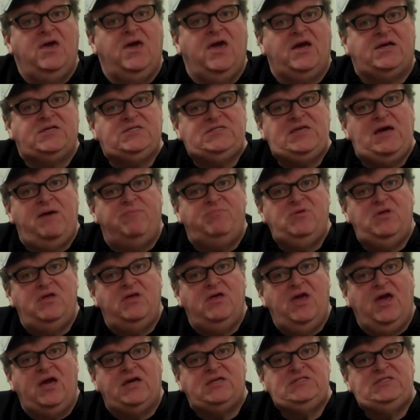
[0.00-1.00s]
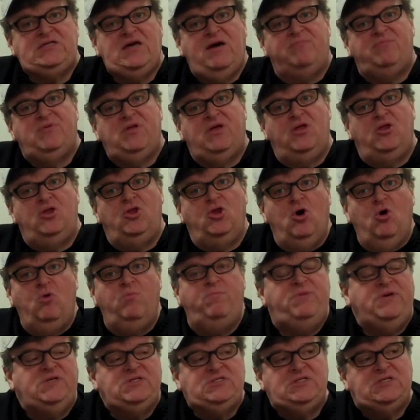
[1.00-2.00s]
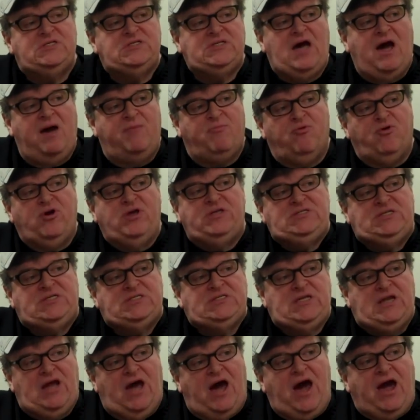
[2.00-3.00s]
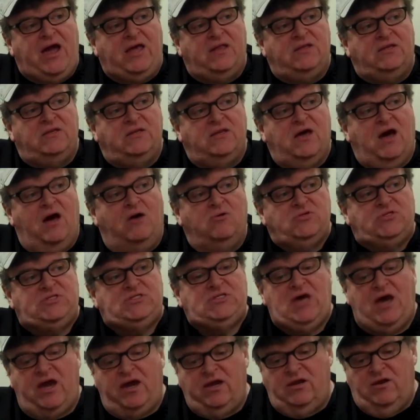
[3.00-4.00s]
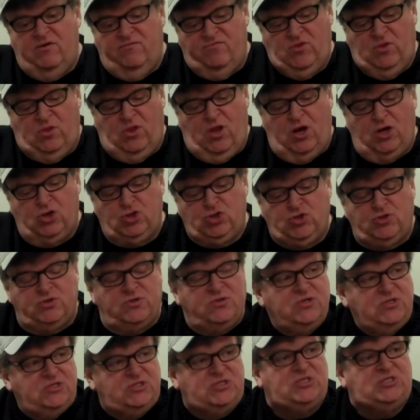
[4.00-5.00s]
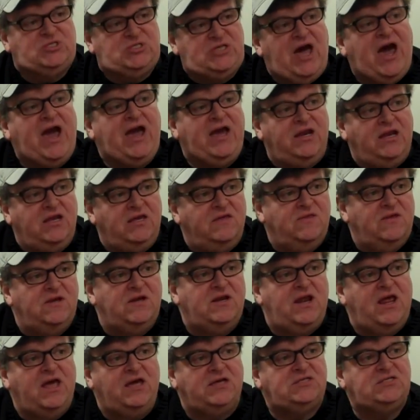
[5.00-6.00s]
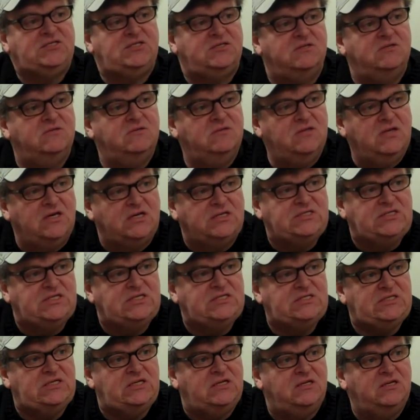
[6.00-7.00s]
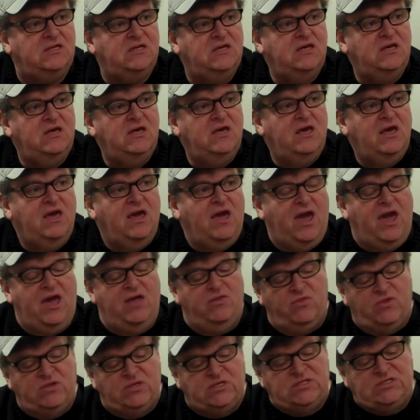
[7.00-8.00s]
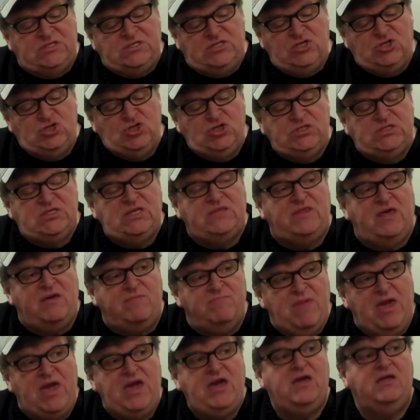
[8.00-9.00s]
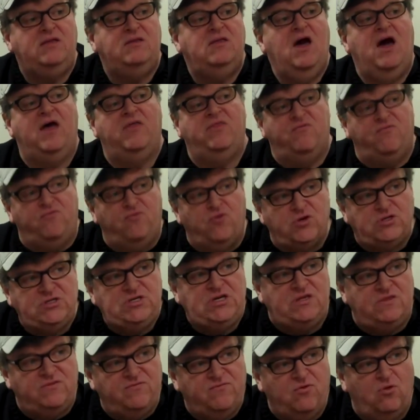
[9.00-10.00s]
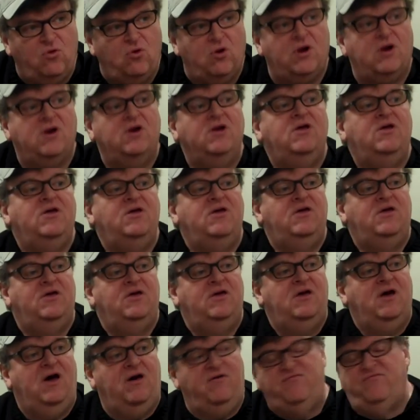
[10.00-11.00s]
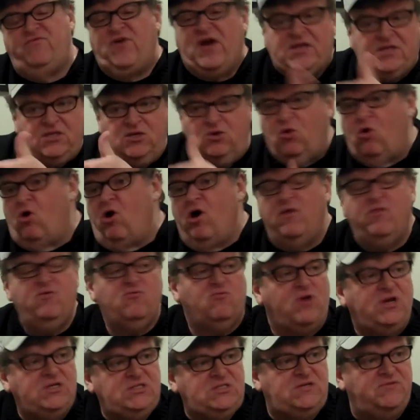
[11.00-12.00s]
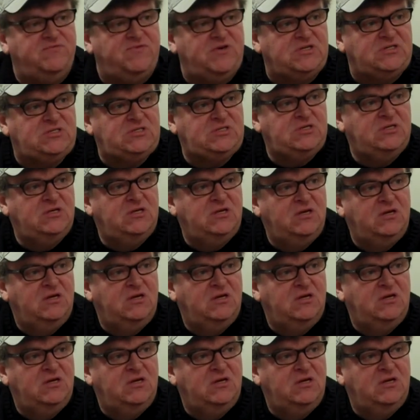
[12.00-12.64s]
Except no business operates as an island outside of the larger society that it has to exist in. And the decisions that they made on the 14th floor affected all the rest of us.